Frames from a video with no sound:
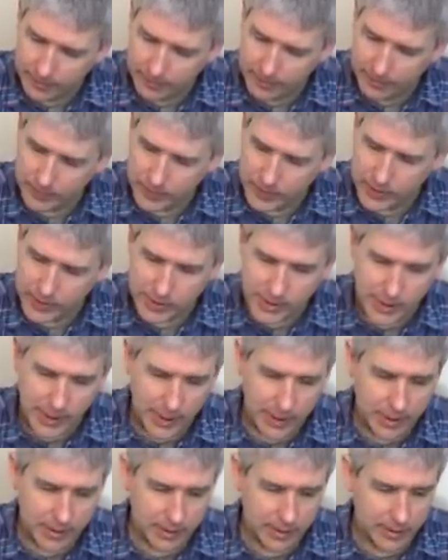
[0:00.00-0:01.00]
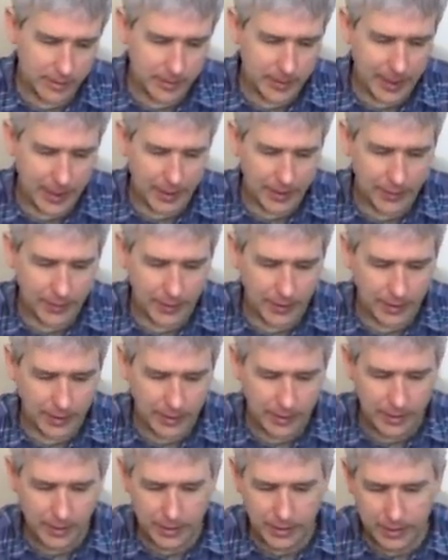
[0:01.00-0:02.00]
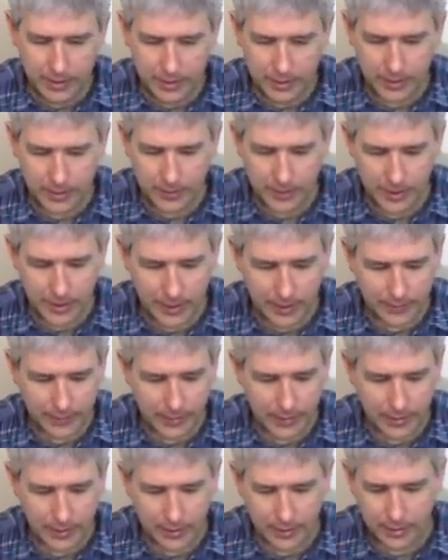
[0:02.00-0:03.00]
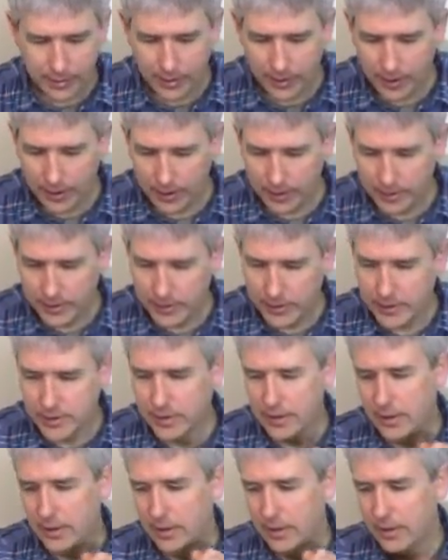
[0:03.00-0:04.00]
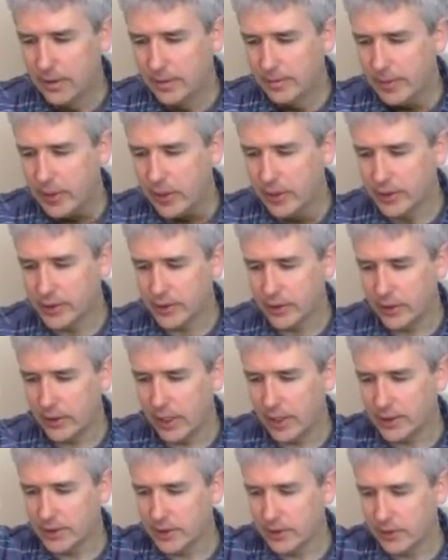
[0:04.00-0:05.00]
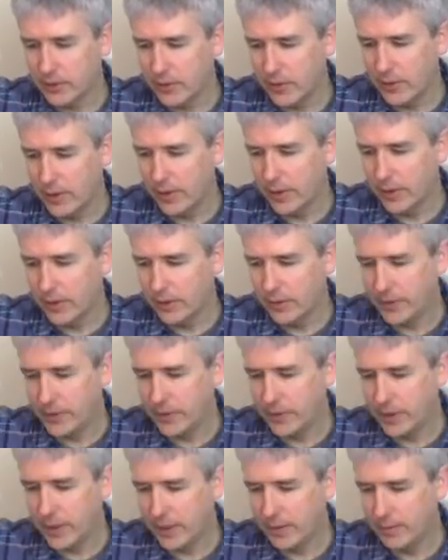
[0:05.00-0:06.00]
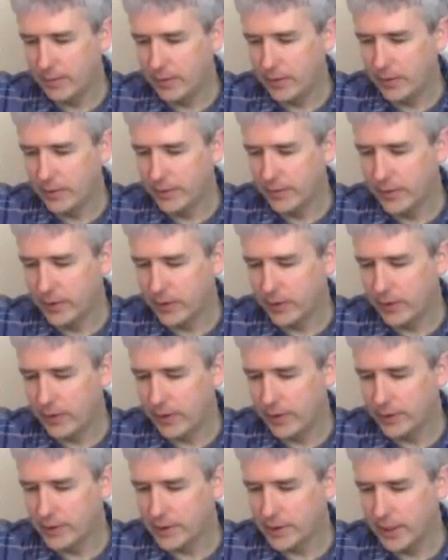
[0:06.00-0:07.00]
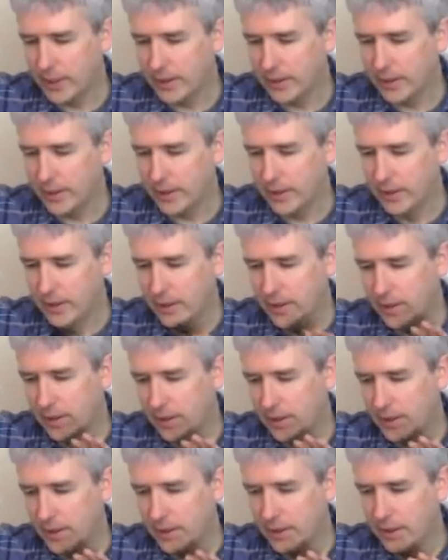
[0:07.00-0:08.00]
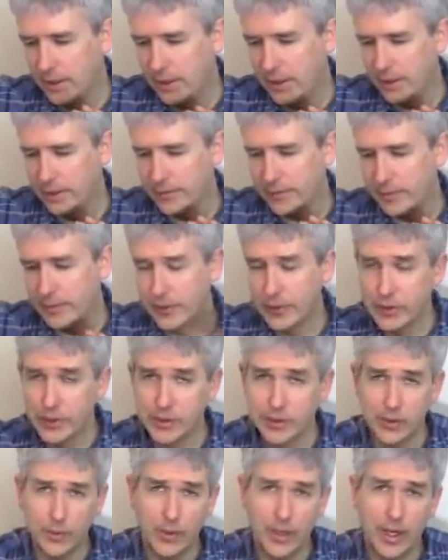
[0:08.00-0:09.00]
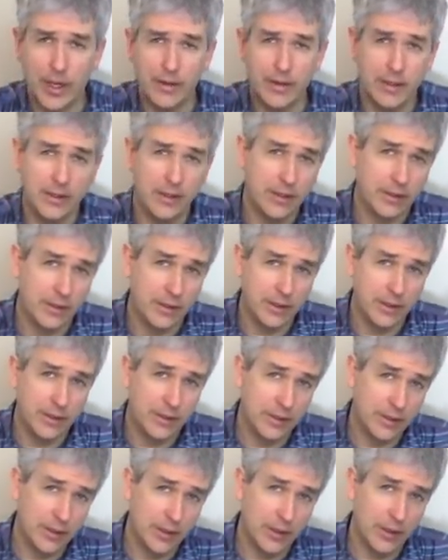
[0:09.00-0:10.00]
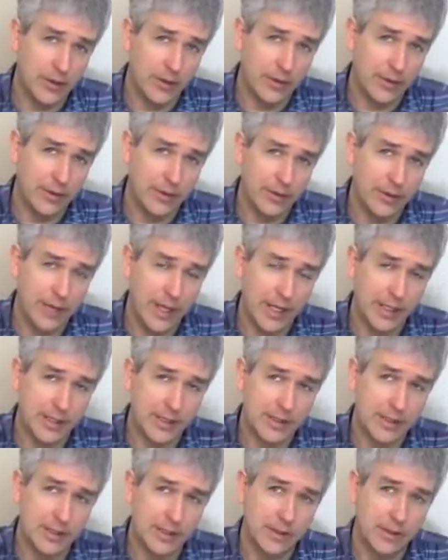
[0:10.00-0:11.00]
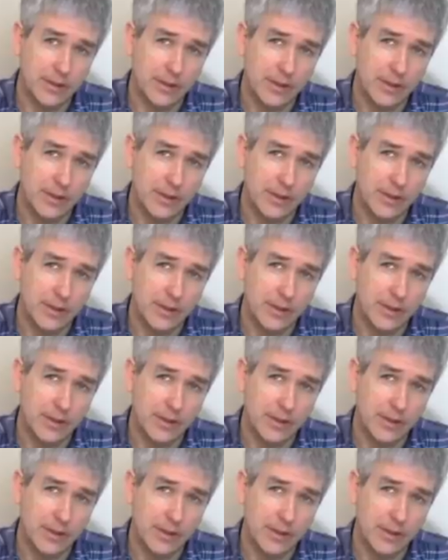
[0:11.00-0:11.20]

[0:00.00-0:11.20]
just take a little battery like we have here and just pulse across the coil when you kind of move the coil slightly, and if it pushes away, then you're good to go. That's the